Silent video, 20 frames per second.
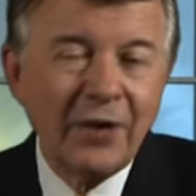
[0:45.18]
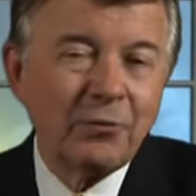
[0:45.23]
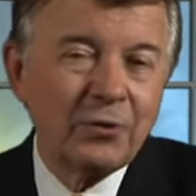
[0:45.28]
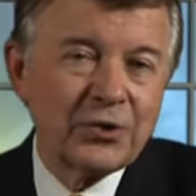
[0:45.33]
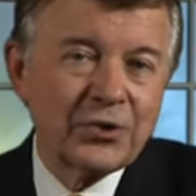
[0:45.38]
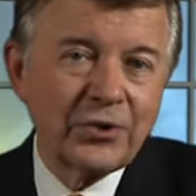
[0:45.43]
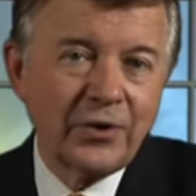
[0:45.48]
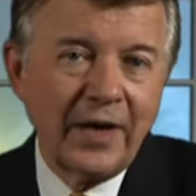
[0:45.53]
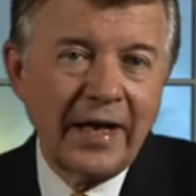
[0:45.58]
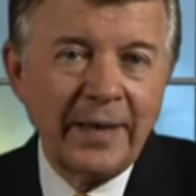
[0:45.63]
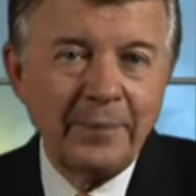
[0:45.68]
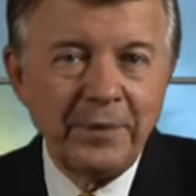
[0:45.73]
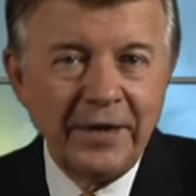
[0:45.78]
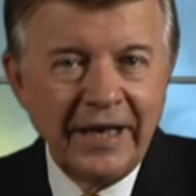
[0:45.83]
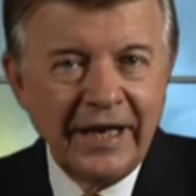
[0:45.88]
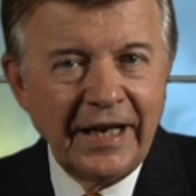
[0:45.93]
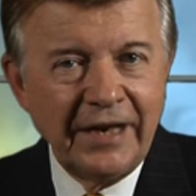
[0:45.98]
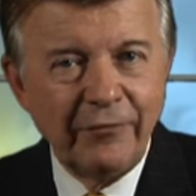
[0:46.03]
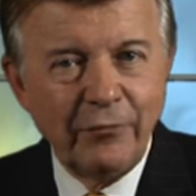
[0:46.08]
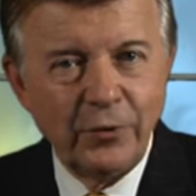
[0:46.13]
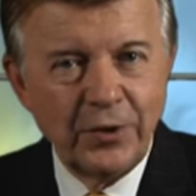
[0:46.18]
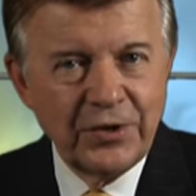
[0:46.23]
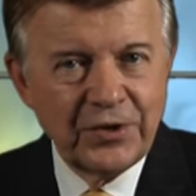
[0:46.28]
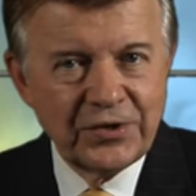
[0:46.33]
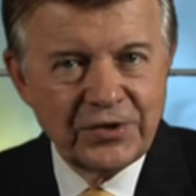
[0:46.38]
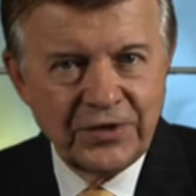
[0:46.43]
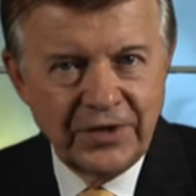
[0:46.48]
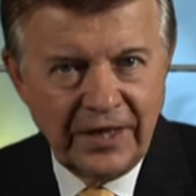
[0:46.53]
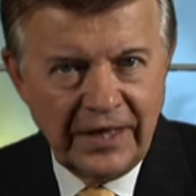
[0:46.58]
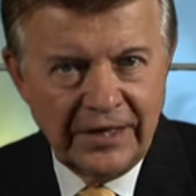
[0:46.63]
We're so happy to have with
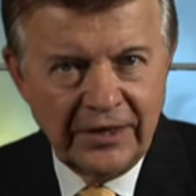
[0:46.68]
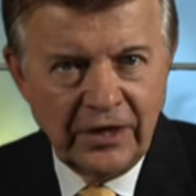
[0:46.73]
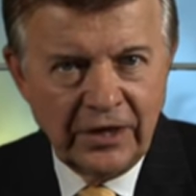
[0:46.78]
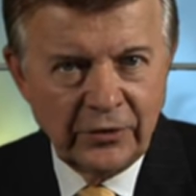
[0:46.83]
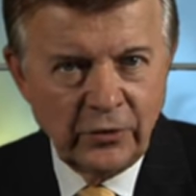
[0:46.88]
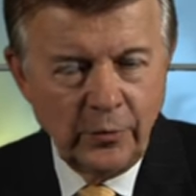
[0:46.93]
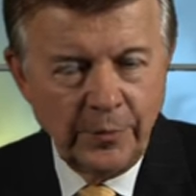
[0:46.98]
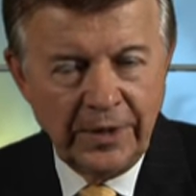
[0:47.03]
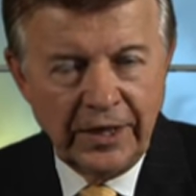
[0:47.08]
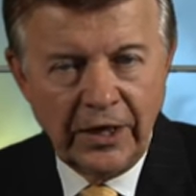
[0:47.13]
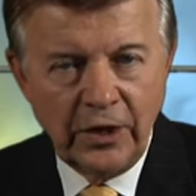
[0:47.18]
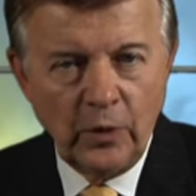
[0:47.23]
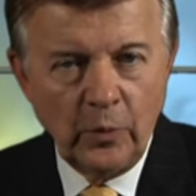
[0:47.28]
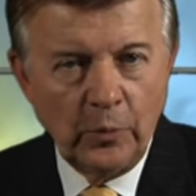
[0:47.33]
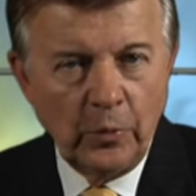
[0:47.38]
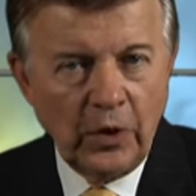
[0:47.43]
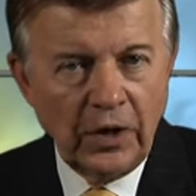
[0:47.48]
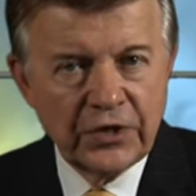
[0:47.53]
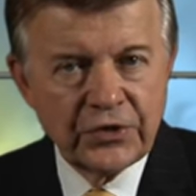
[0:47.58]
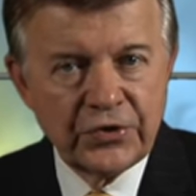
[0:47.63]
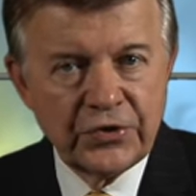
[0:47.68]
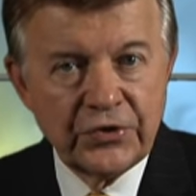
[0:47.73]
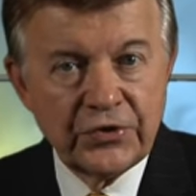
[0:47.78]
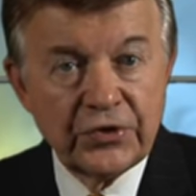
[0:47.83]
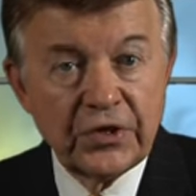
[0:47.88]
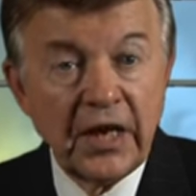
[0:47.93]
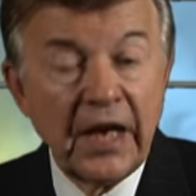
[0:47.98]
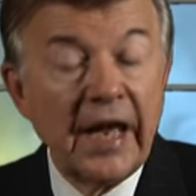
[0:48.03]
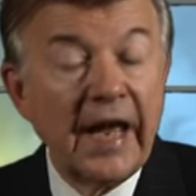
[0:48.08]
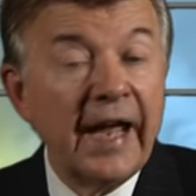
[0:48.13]
us today Dr. Mikkel
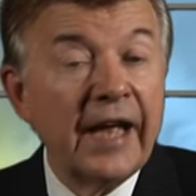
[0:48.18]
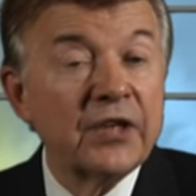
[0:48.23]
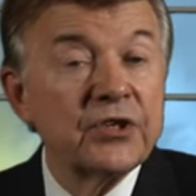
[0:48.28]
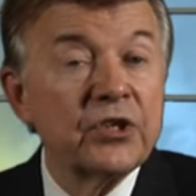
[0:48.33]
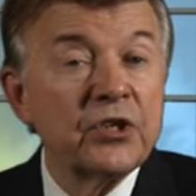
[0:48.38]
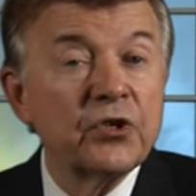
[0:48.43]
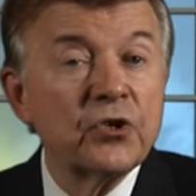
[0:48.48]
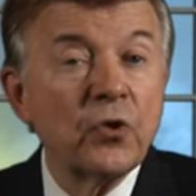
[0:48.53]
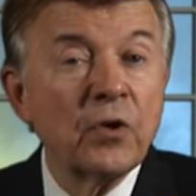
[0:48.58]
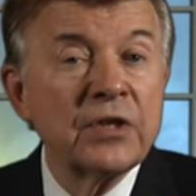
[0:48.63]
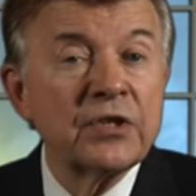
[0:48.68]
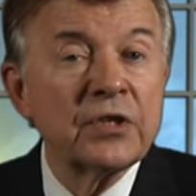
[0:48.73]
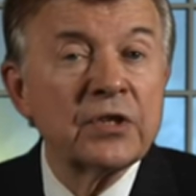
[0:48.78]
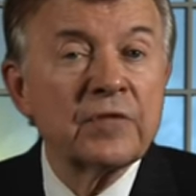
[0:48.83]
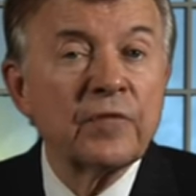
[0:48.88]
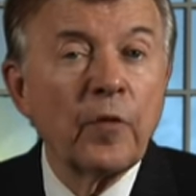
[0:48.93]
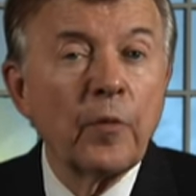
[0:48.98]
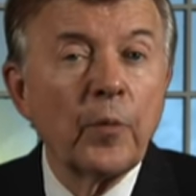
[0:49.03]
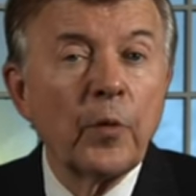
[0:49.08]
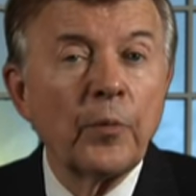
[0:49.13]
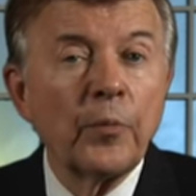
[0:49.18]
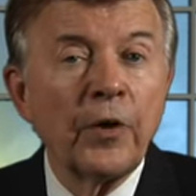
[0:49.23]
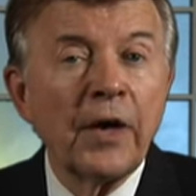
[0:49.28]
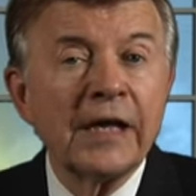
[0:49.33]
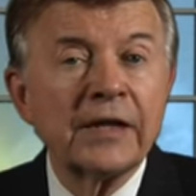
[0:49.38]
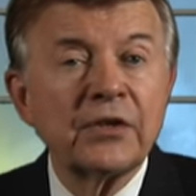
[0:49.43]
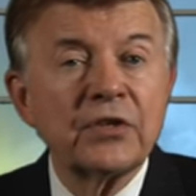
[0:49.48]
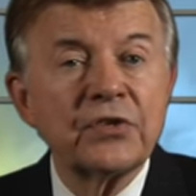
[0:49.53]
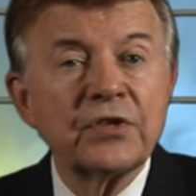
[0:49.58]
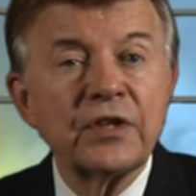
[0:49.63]
Parsons, and she joins us from her
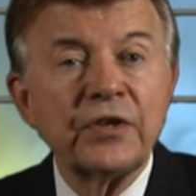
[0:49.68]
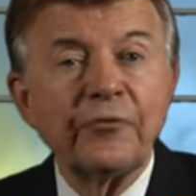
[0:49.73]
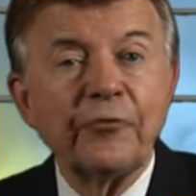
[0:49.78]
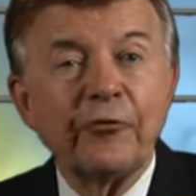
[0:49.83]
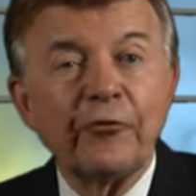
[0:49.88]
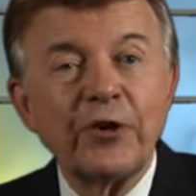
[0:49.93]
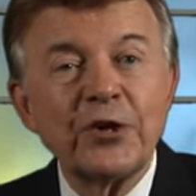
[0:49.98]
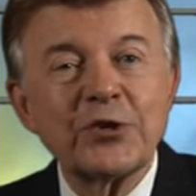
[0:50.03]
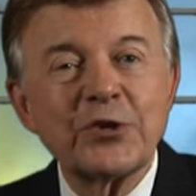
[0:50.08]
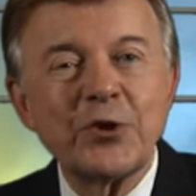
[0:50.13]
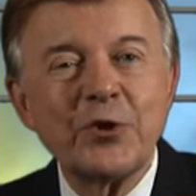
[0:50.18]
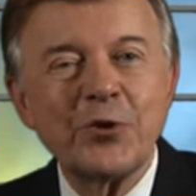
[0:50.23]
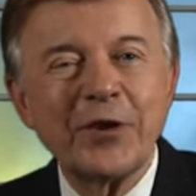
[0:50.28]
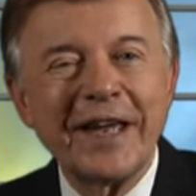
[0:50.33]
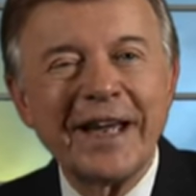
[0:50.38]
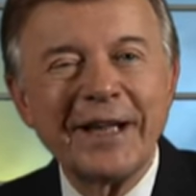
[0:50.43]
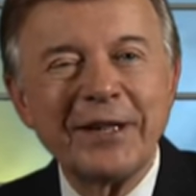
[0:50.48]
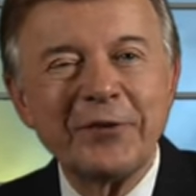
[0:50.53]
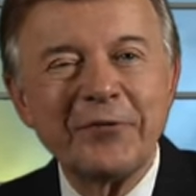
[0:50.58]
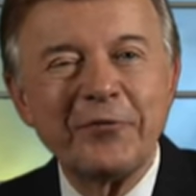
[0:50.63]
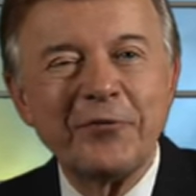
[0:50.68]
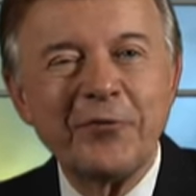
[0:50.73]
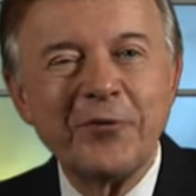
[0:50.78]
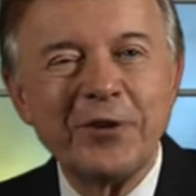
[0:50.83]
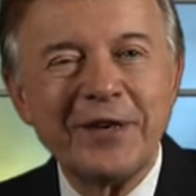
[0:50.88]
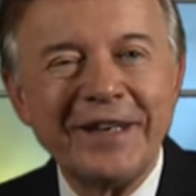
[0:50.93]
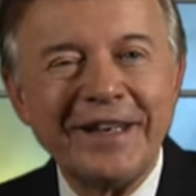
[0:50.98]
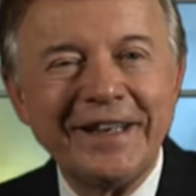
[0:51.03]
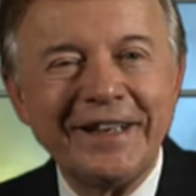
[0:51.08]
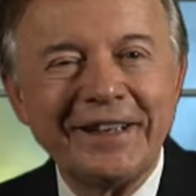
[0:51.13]
practice in Fresno,
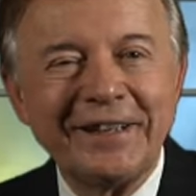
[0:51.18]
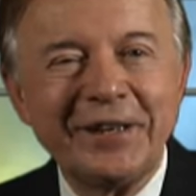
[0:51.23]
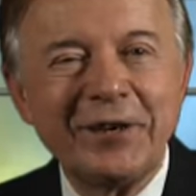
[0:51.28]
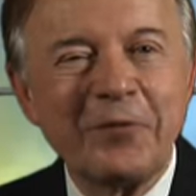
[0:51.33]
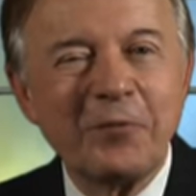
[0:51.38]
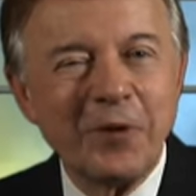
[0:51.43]
California.